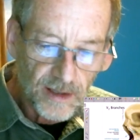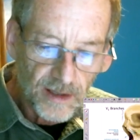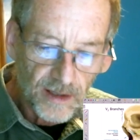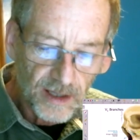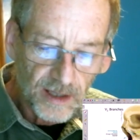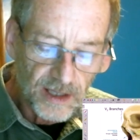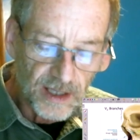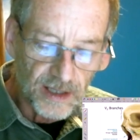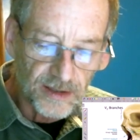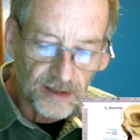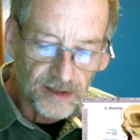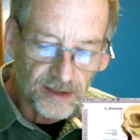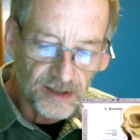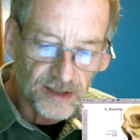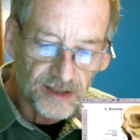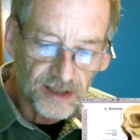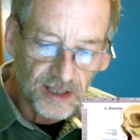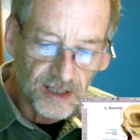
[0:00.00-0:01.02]
again this
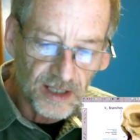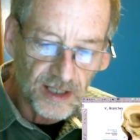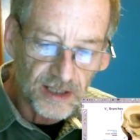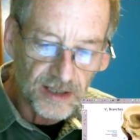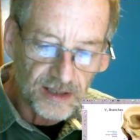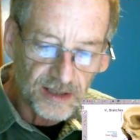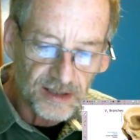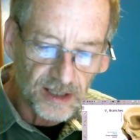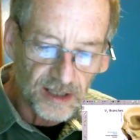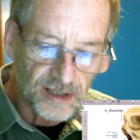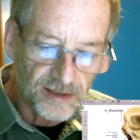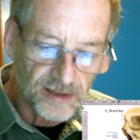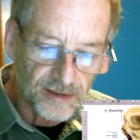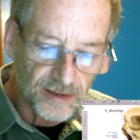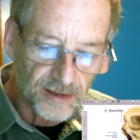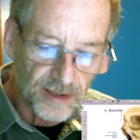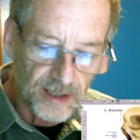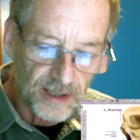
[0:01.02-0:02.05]
is skin, it's
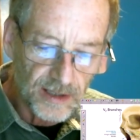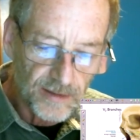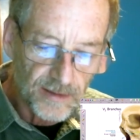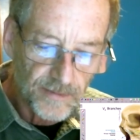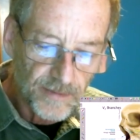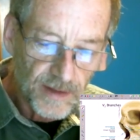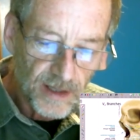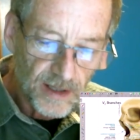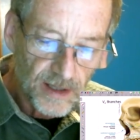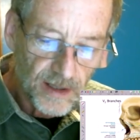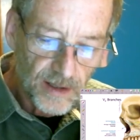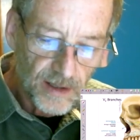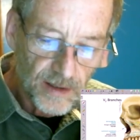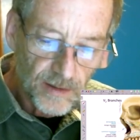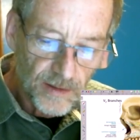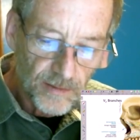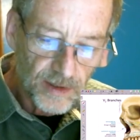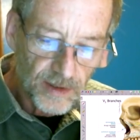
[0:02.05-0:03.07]
sensory,
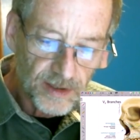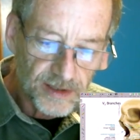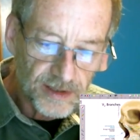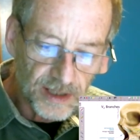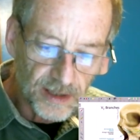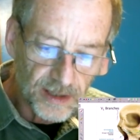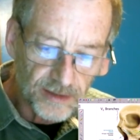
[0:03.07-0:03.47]
runs down